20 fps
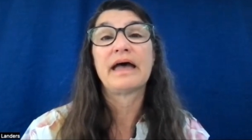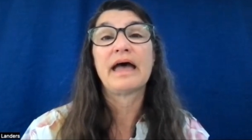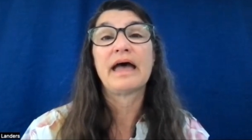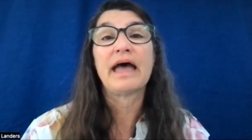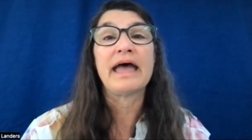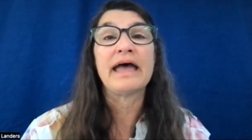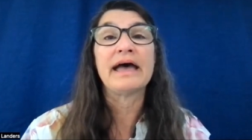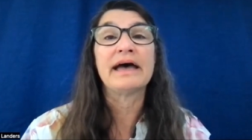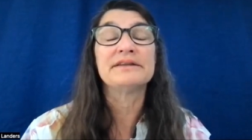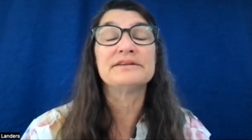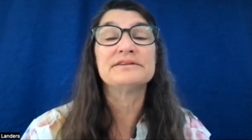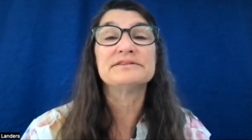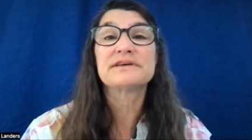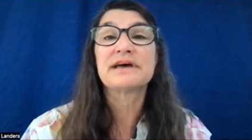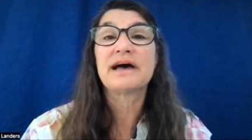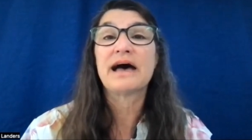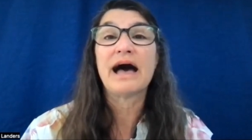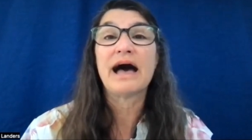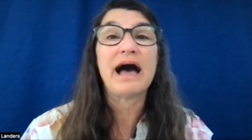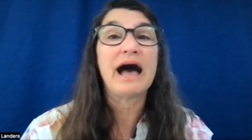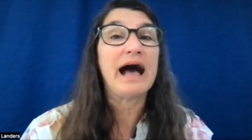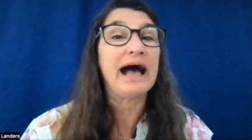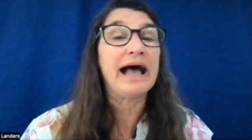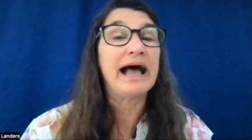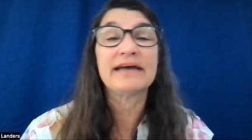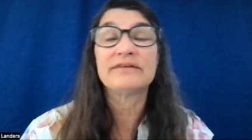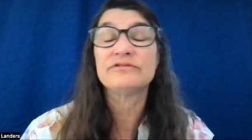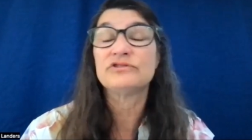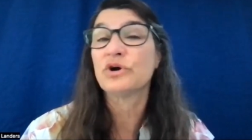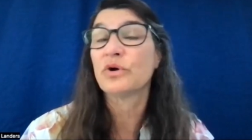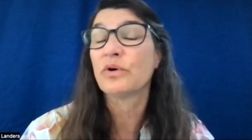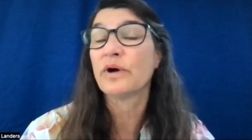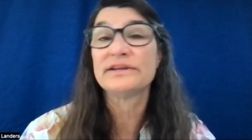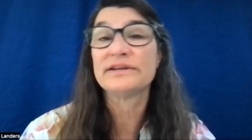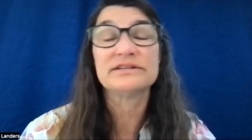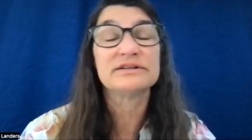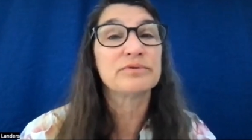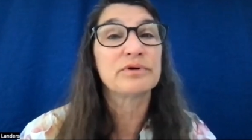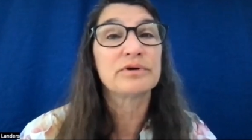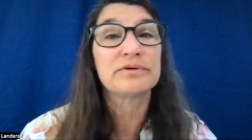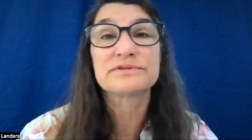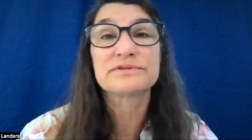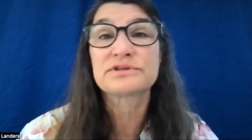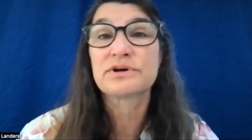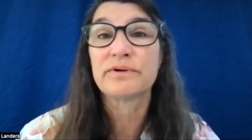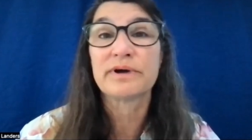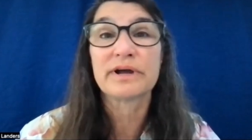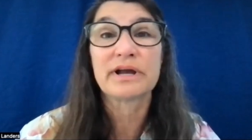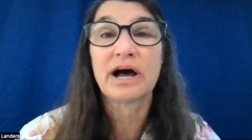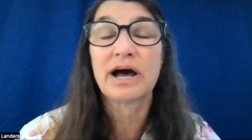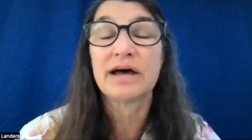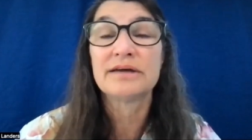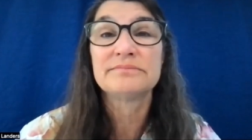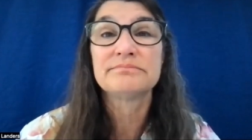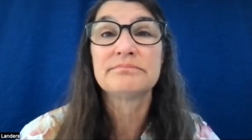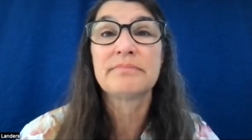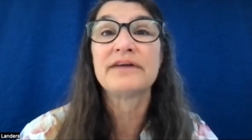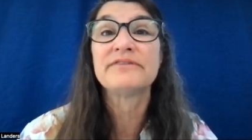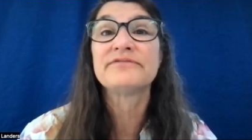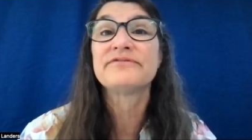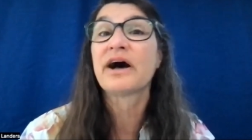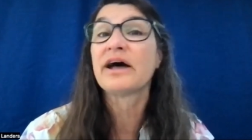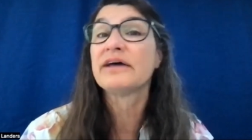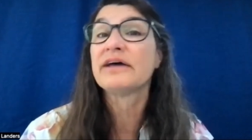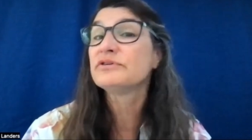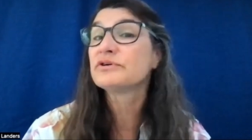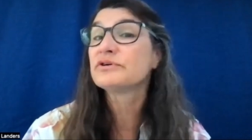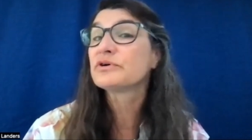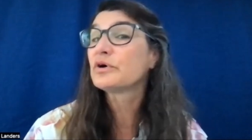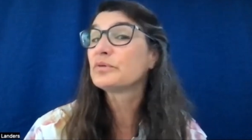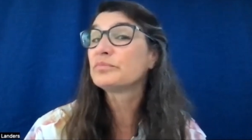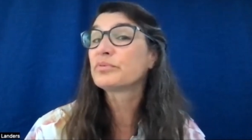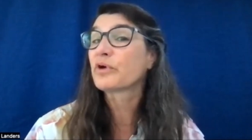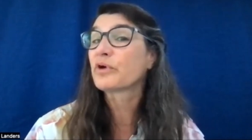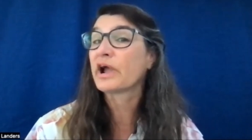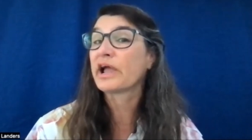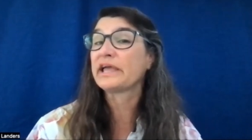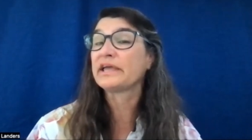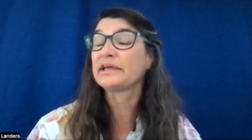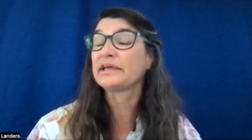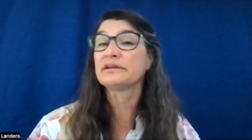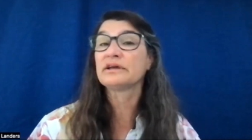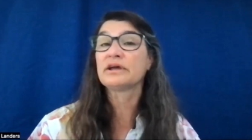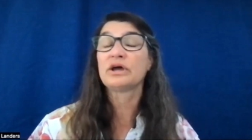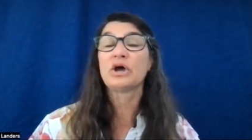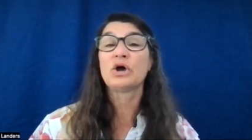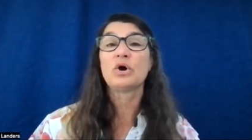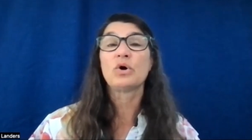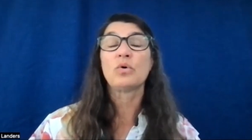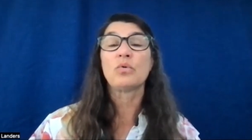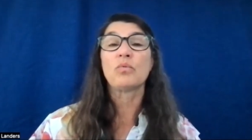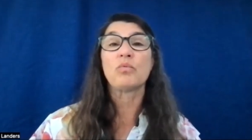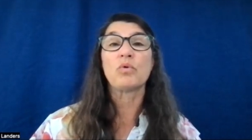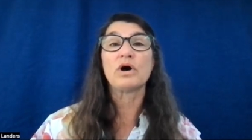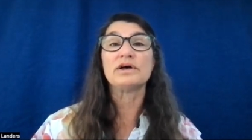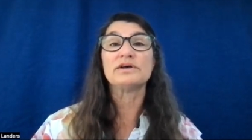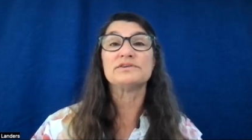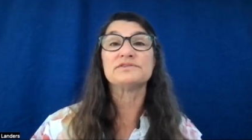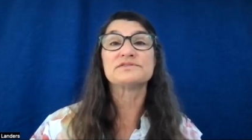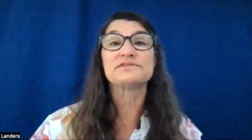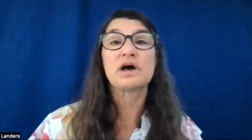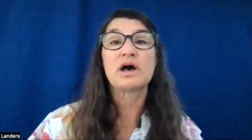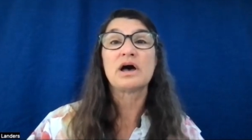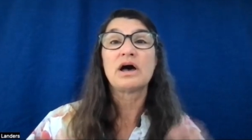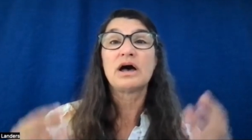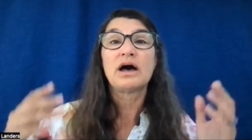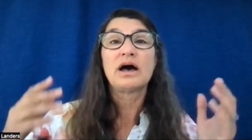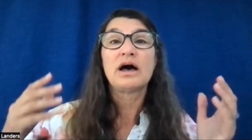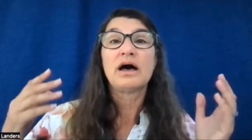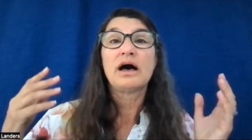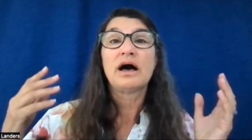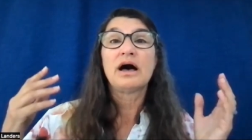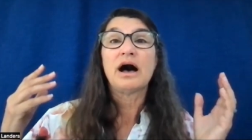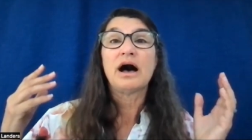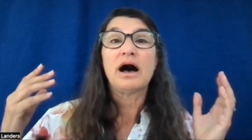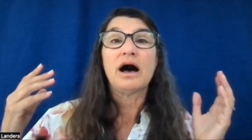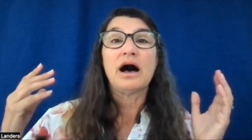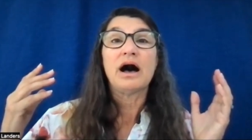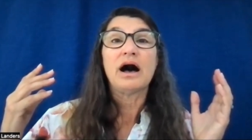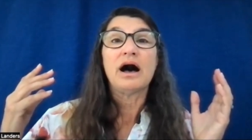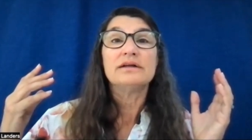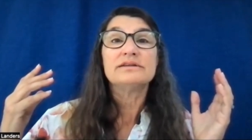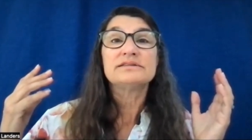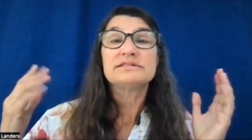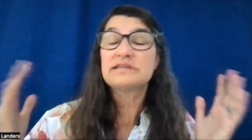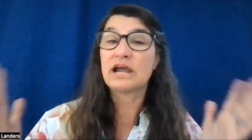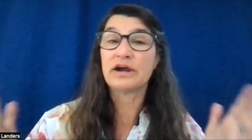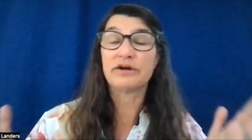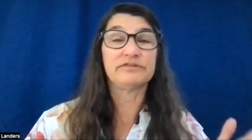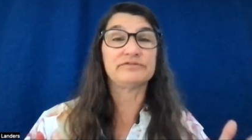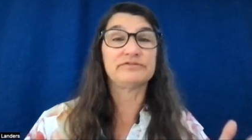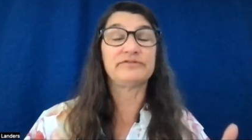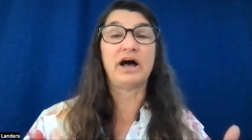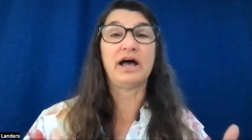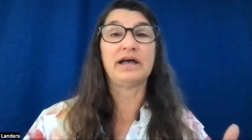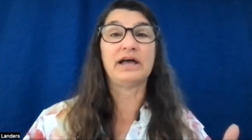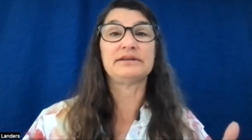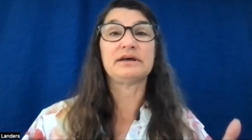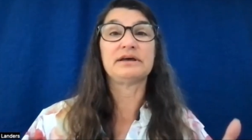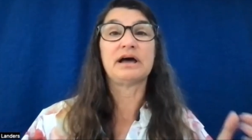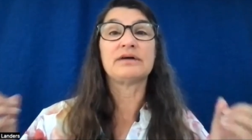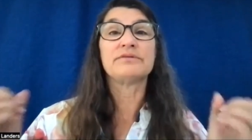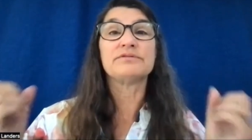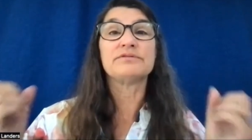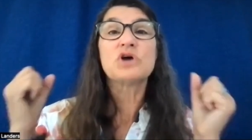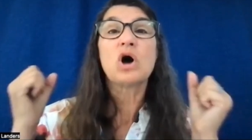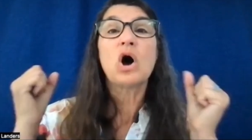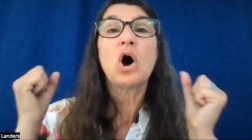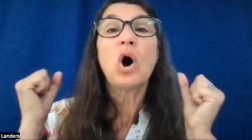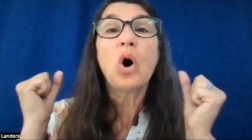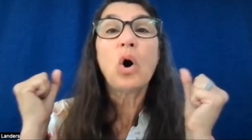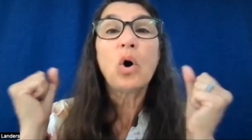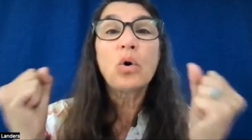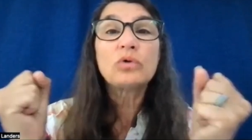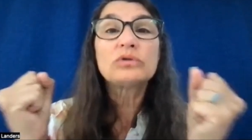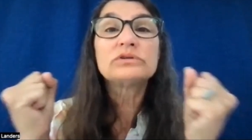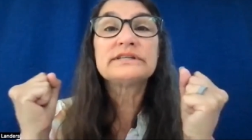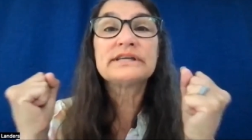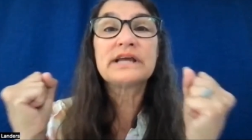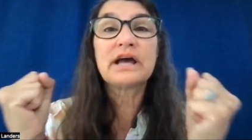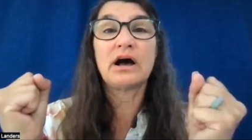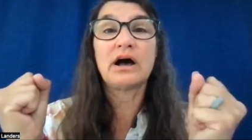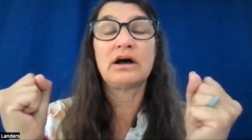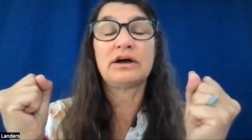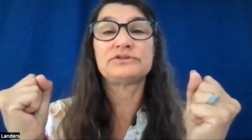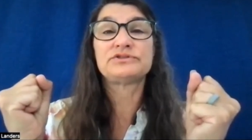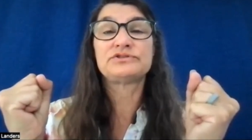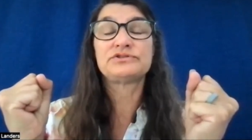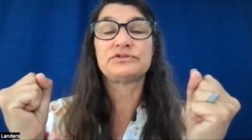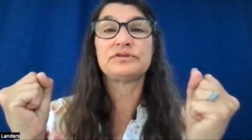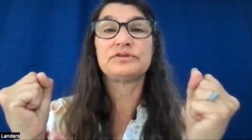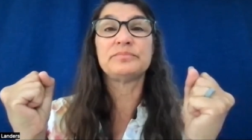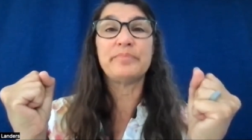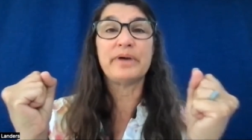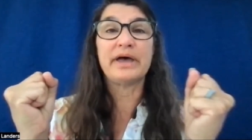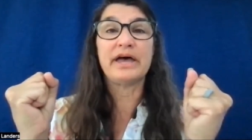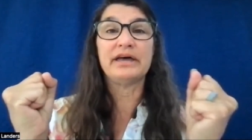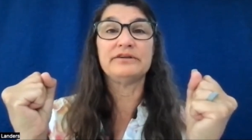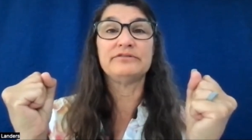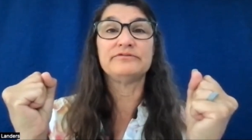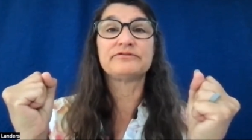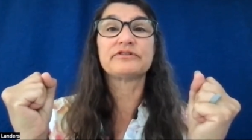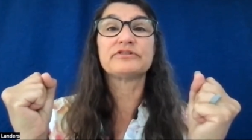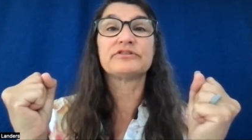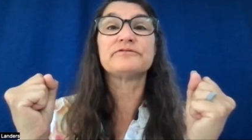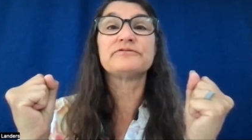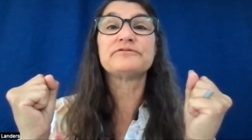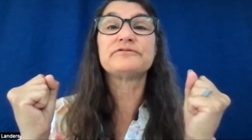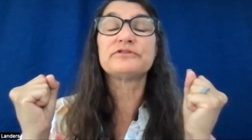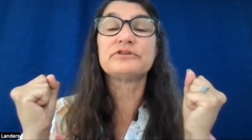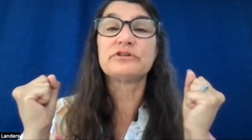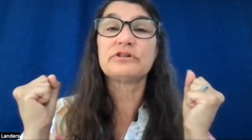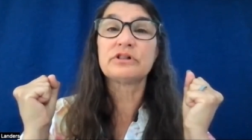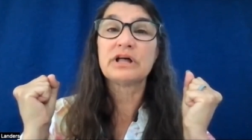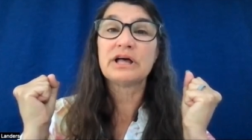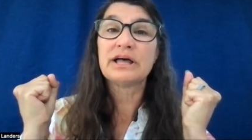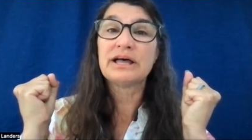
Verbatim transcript: and I had no idea what was going on. My five year old brain was terrified. I was holding onto the bed for the full